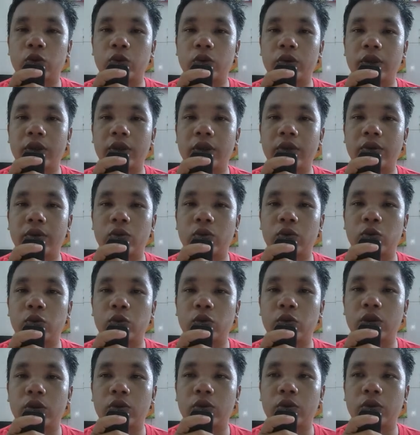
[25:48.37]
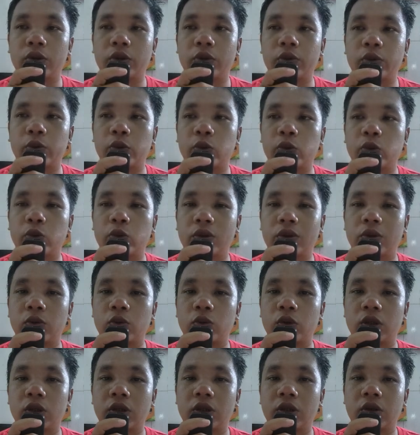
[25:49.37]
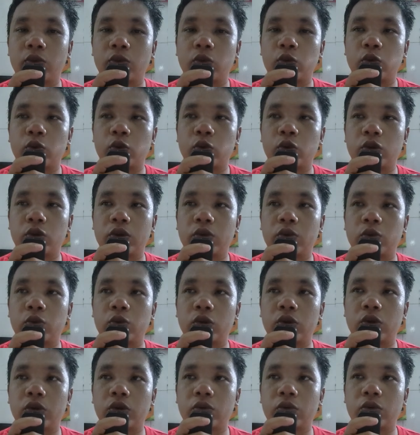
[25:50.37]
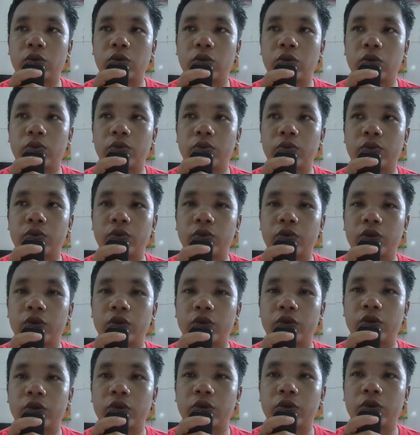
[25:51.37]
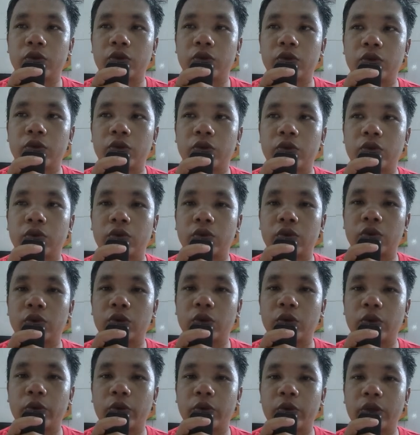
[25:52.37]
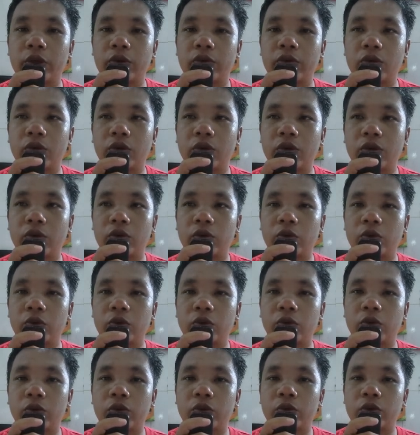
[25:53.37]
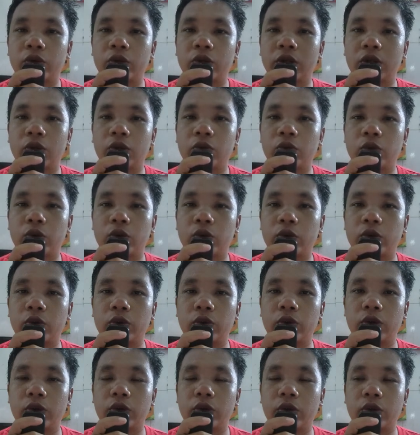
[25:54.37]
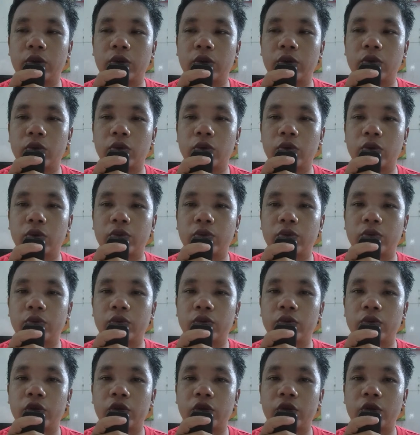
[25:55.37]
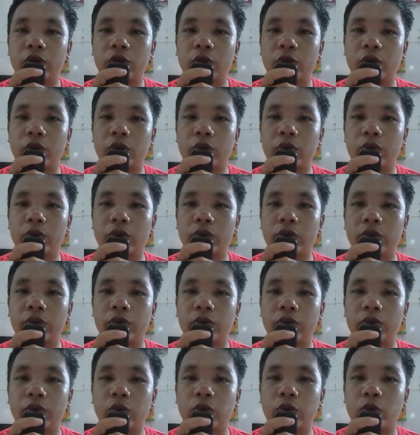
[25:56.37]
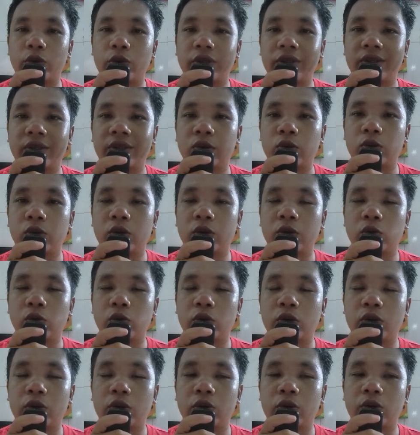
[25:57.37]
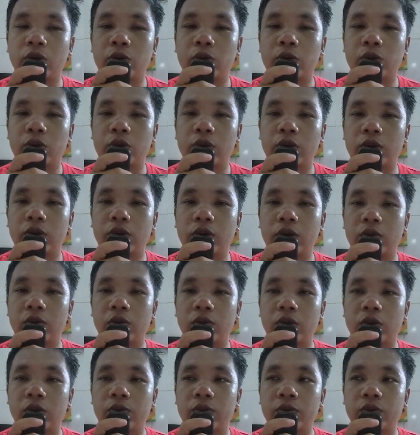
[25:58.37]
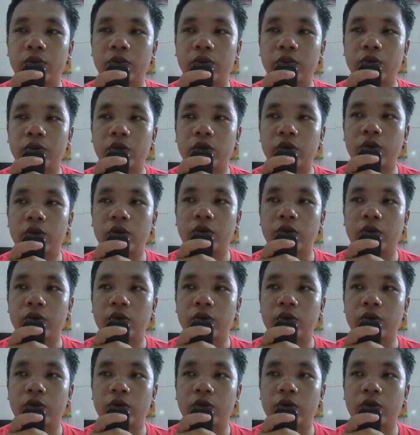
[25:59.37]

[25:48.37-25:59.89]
inspiring others to cherish and protect the natural world. The time spent at their mountain cabin was what they treasured the most. For Lucas, the cabin was not